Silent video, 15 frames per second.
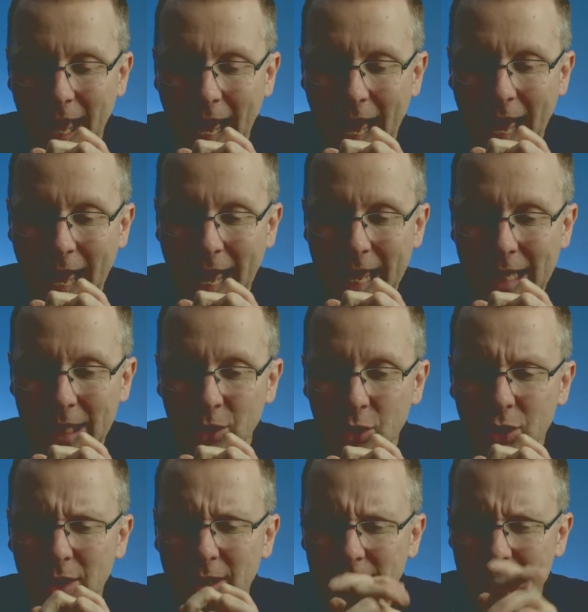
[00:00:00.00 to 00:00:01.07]
And
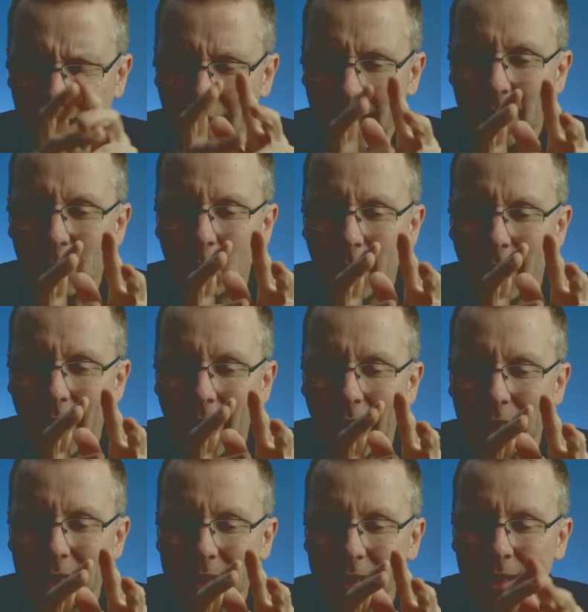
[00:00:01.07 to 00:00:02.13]
today we're
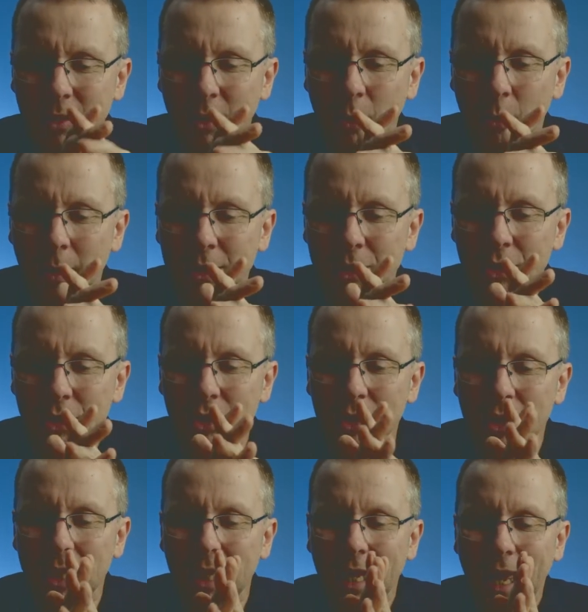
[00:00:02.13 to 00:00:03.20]
asking the
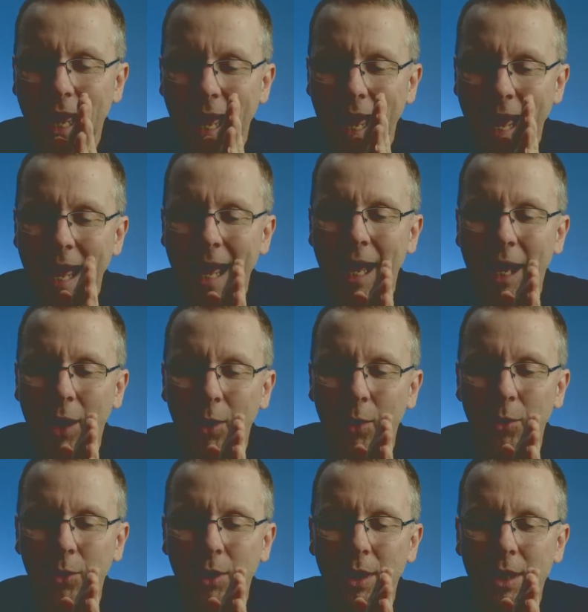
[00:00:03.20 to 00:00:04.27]
question,
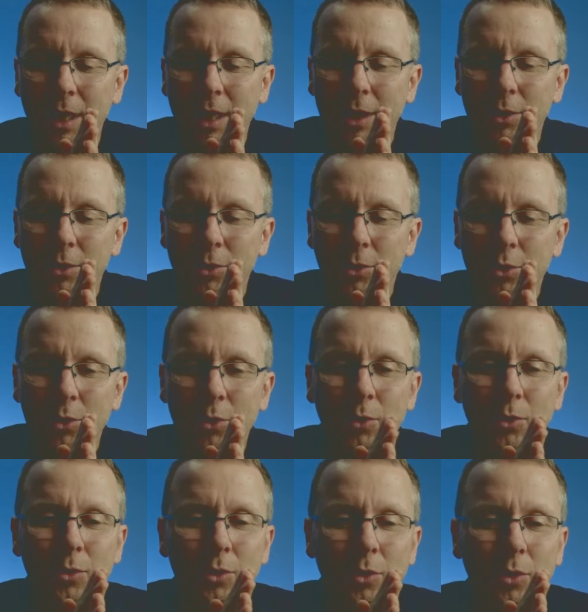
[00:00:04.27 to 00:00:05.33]
how do
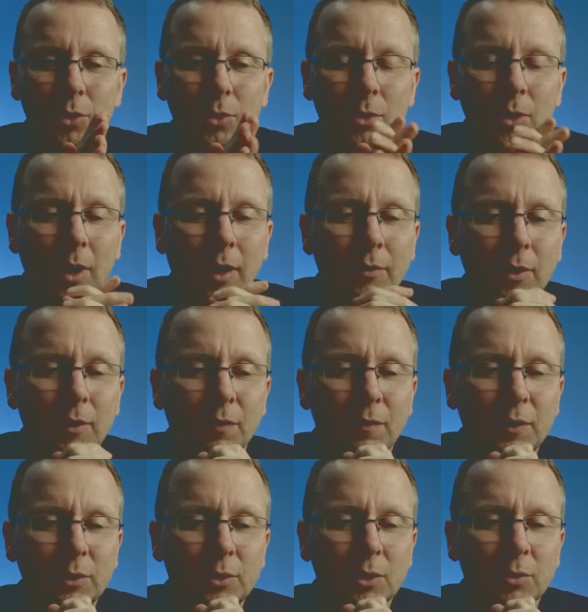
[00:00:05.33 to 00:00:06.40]
you... I've got a
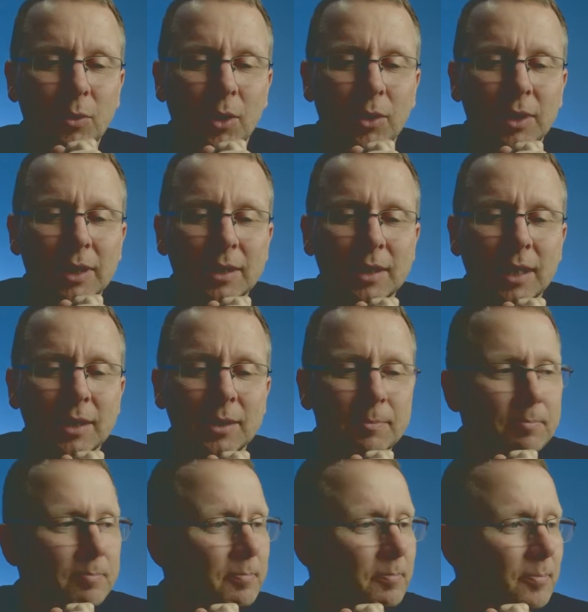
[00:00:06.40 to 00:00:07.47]
filter on, he says.
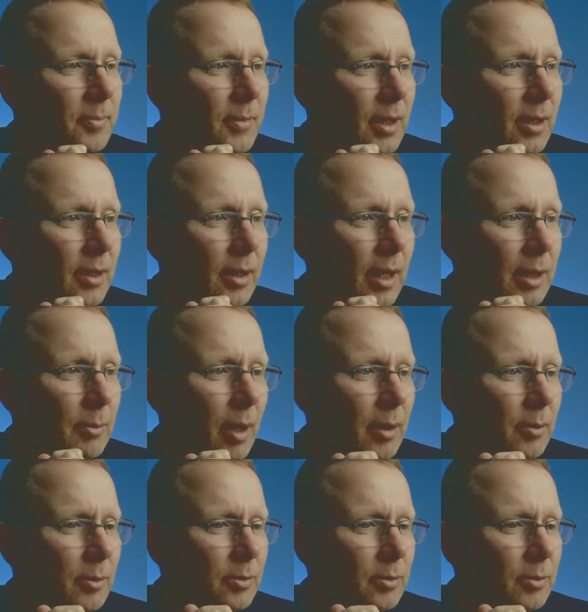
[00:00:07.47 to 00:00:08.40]
Anyway,